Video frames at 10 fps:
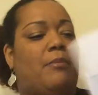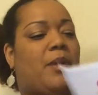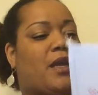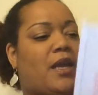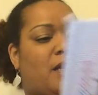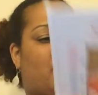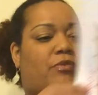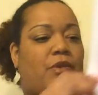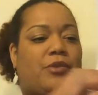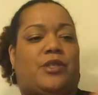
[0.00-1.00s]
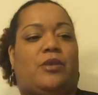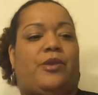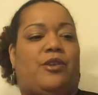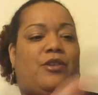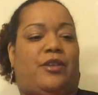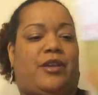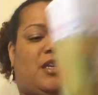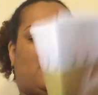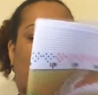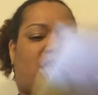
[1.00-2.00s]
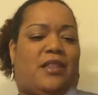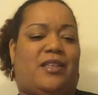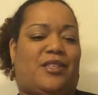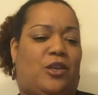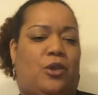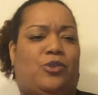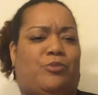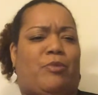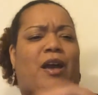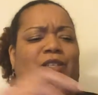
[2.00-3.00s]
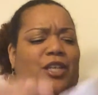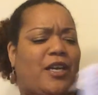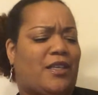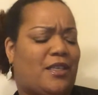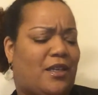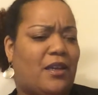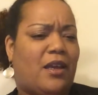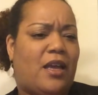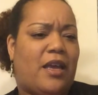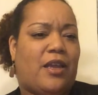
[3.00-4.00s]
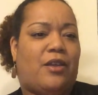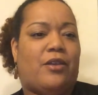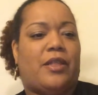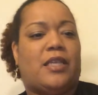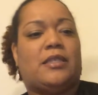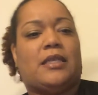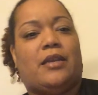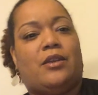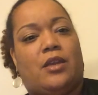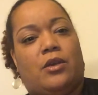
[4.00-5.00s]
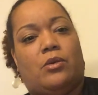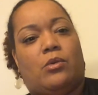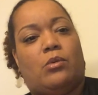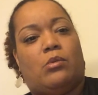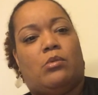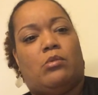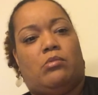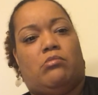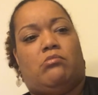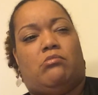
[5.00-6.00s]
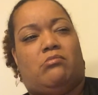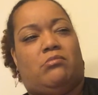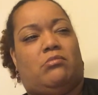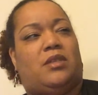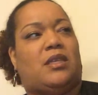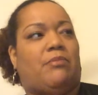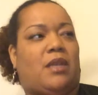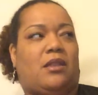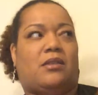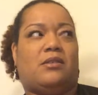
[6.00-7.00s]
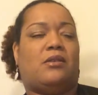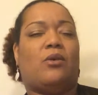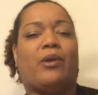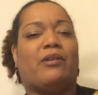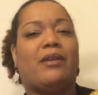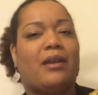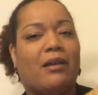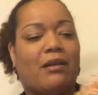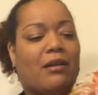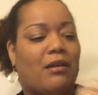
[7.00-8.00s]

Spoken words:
But it kind of throws you when you're looking to get this huge project and, you know, they send you something that's nowhere near